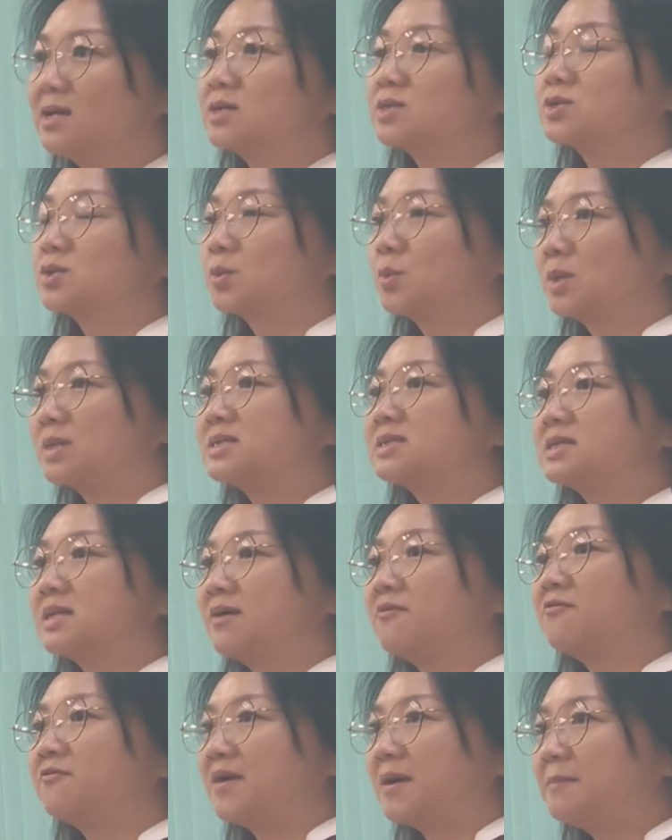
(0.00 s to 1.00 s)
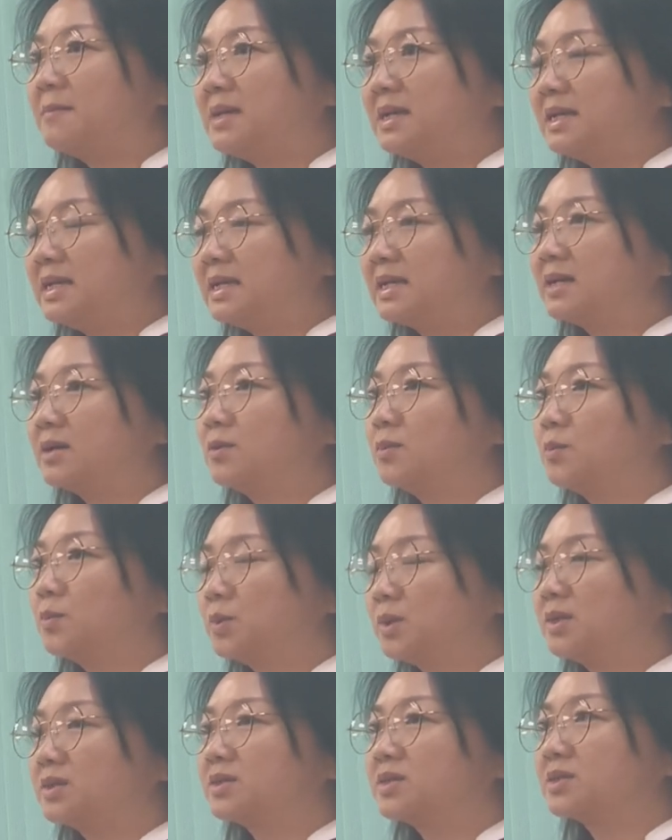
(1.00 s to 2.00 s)
So once they are familiar
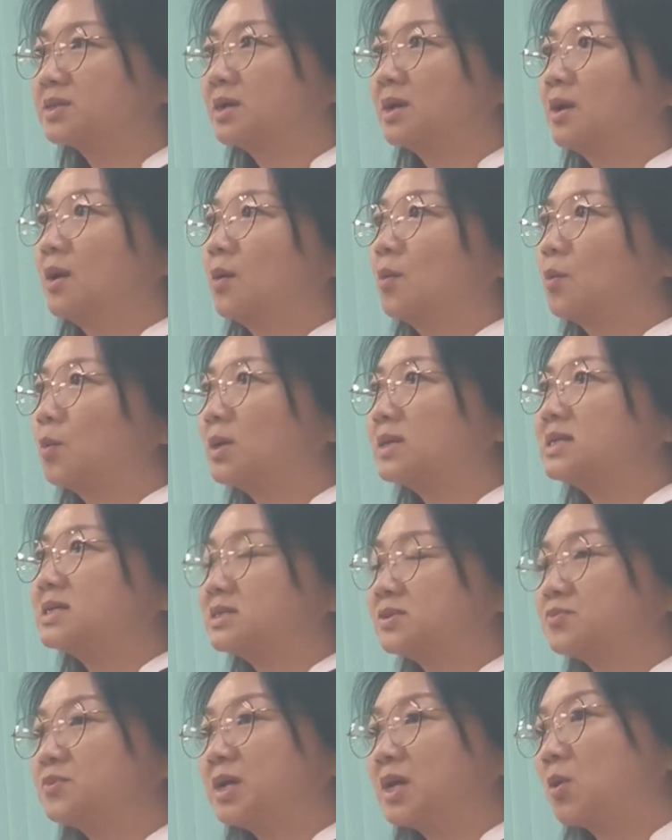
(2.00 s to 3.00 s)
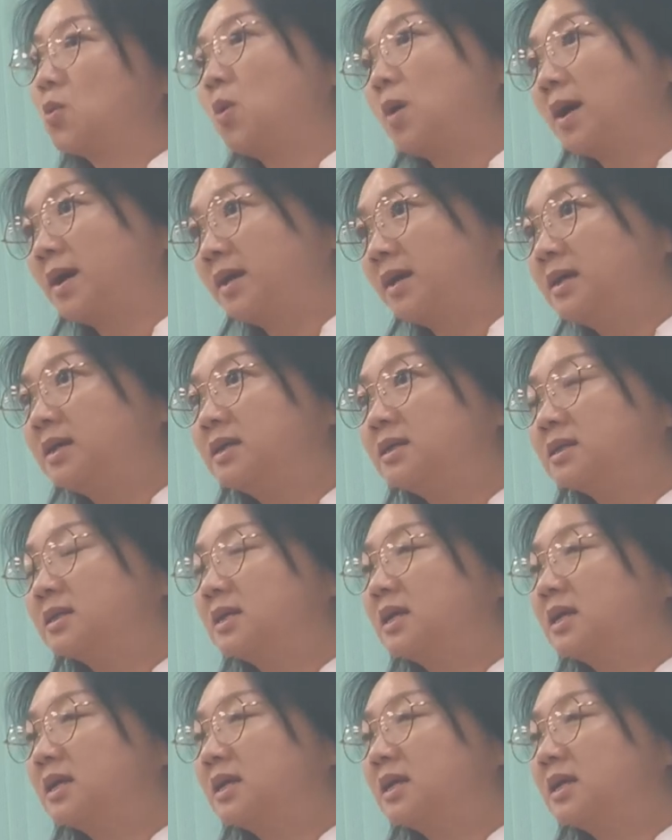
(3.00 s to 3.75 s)
with what is required,